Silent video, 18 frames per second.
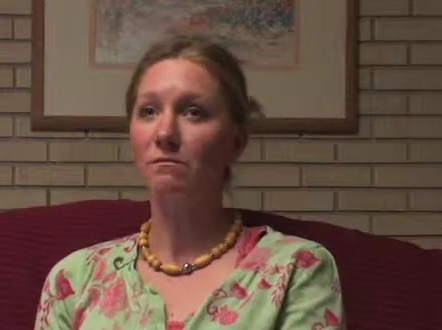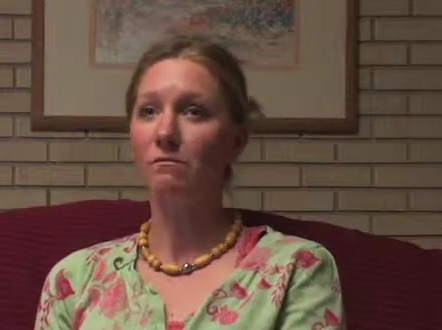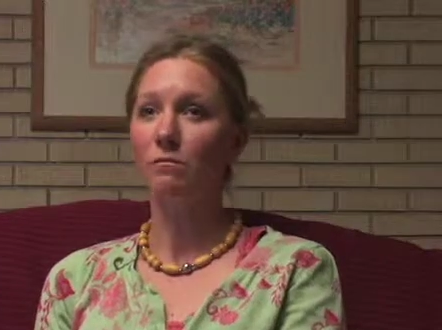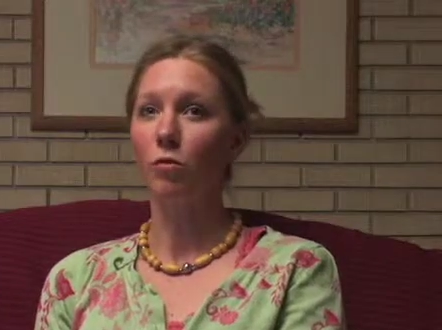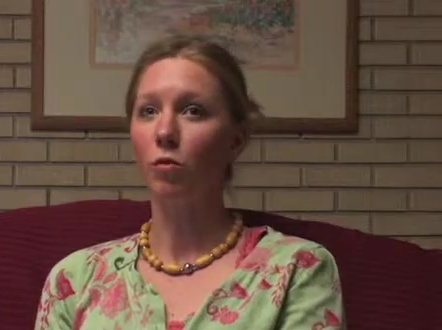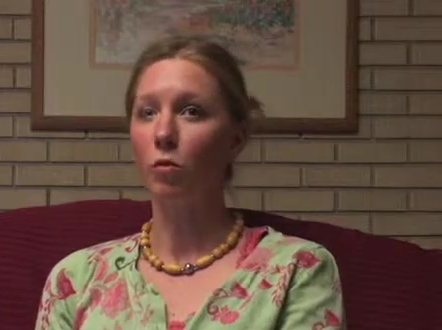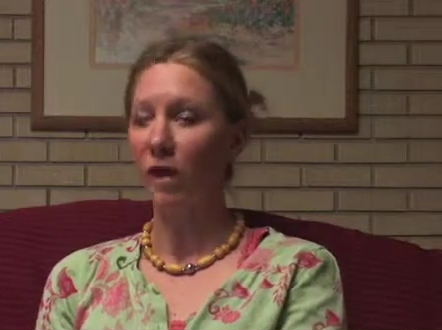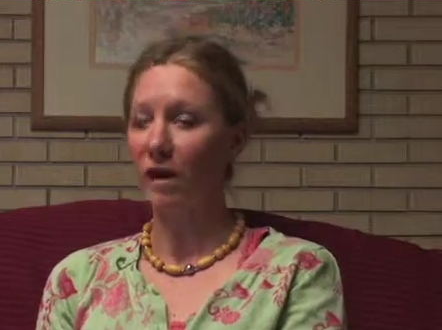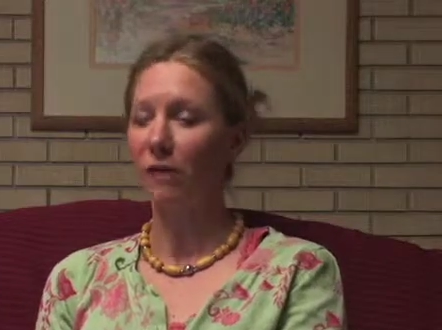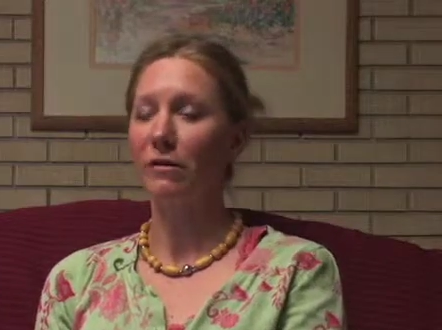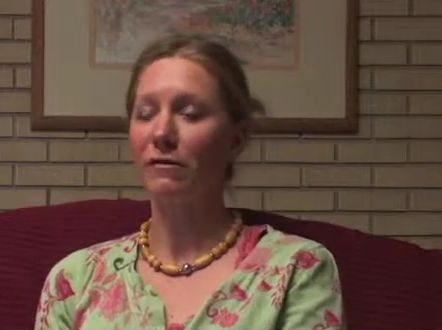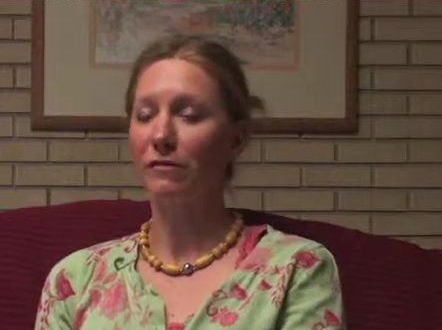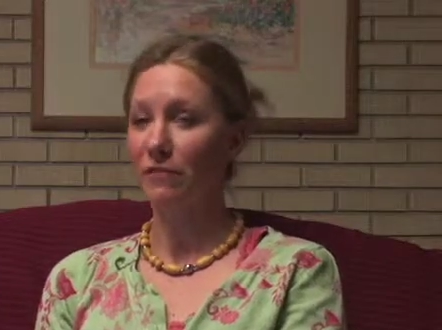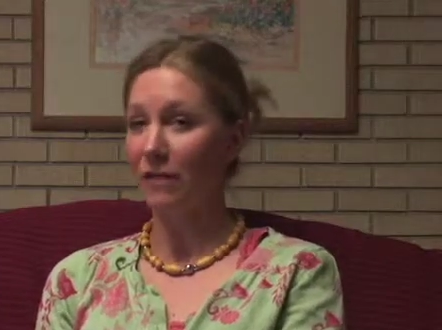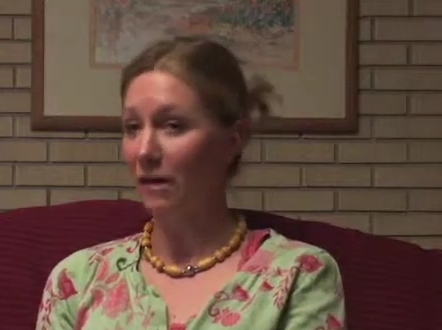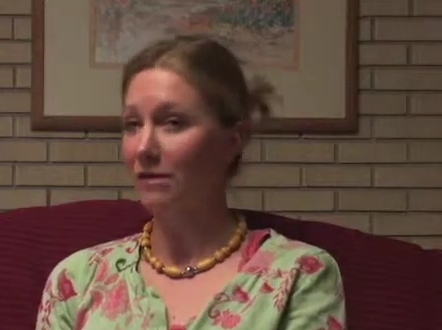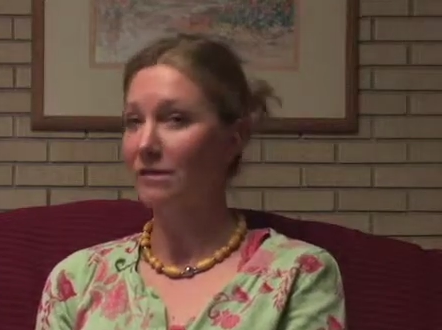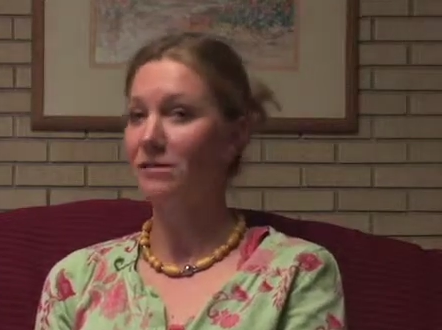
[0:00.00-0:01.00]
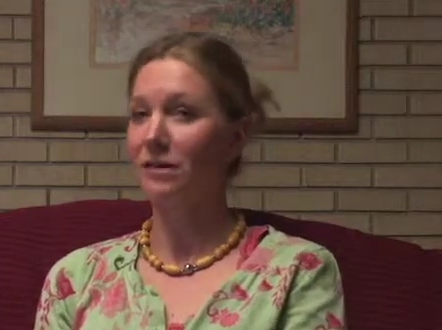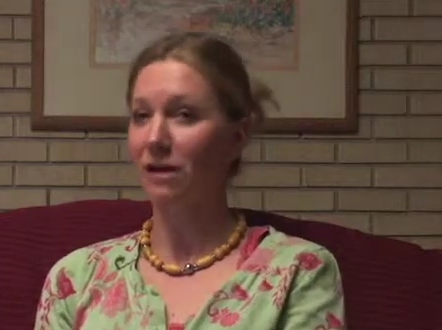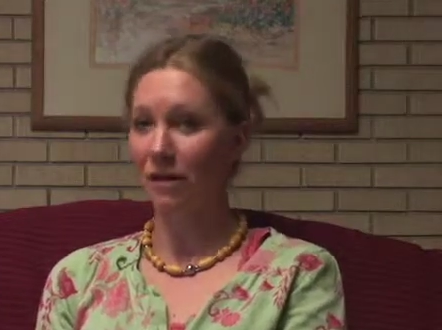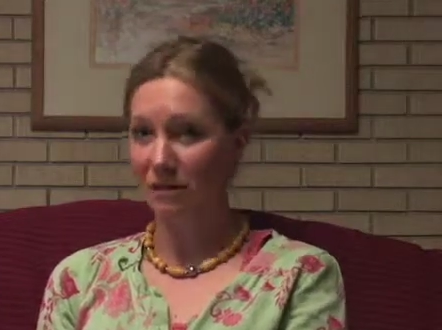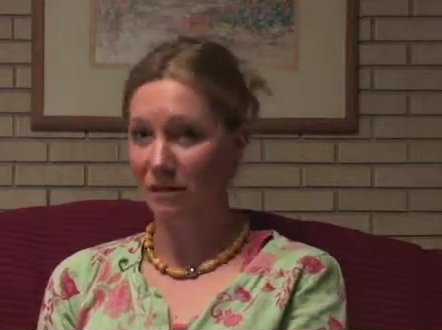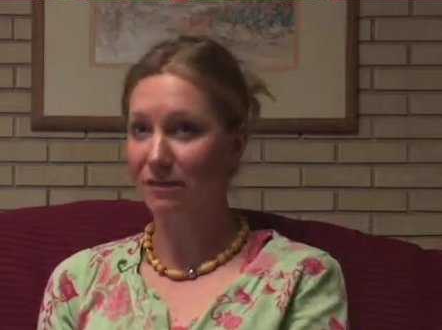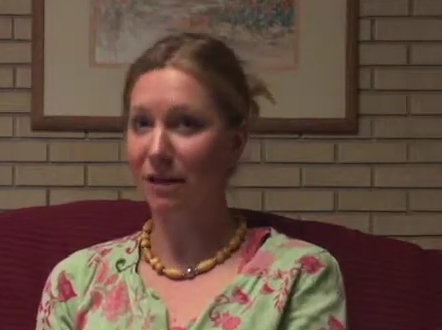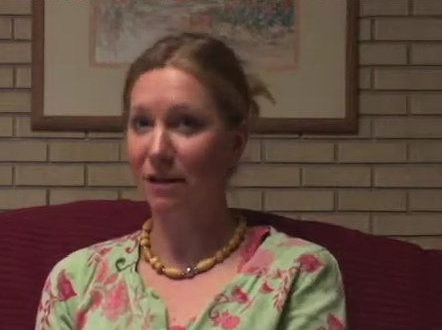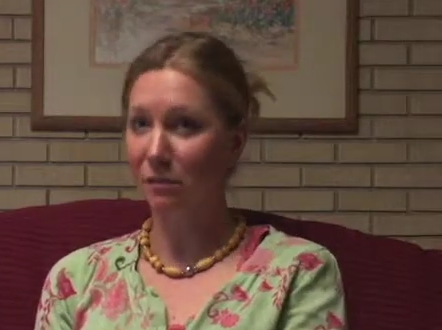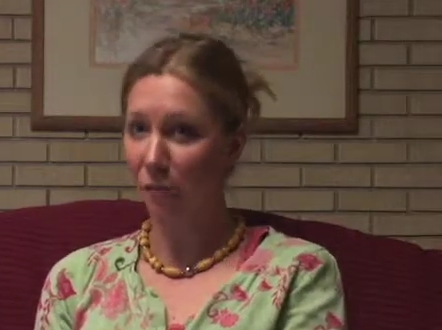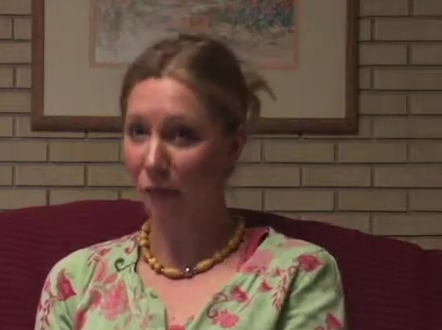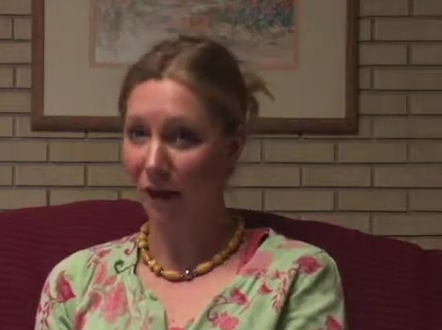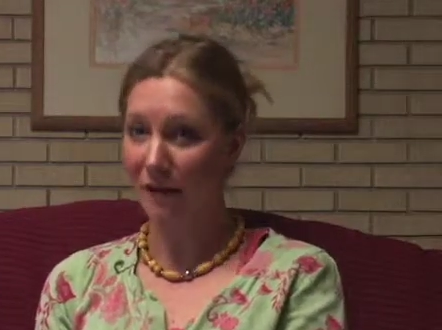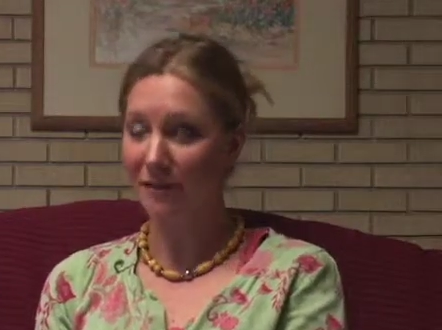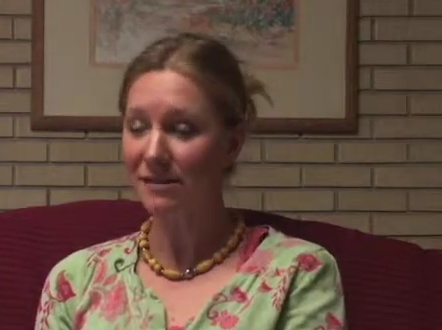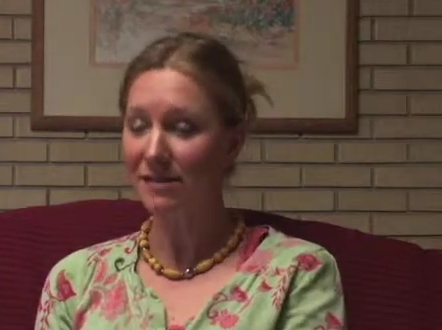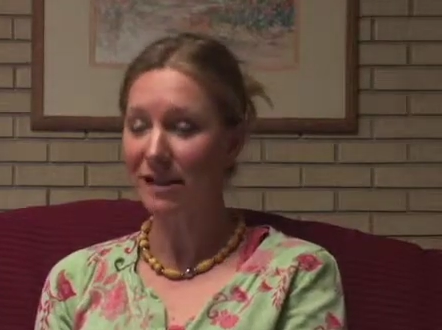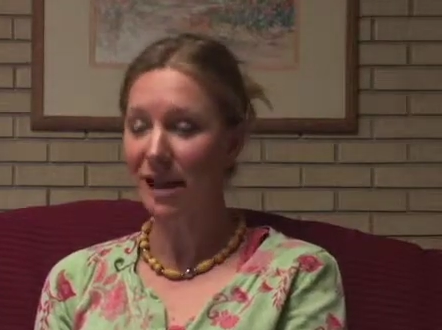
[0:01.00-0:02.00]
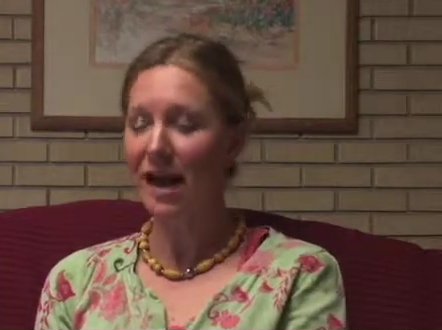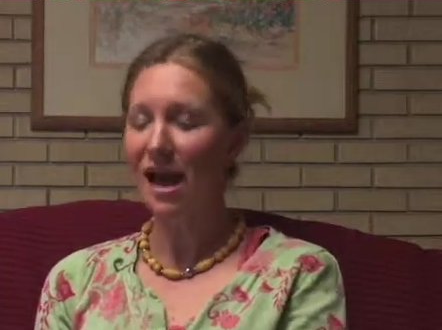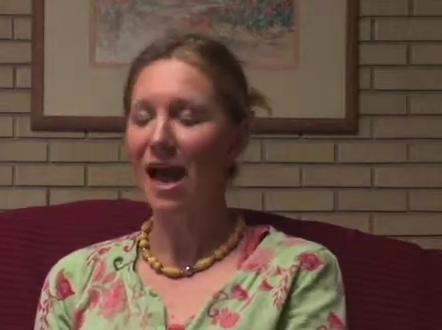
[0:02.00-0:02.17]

where we felt our son was,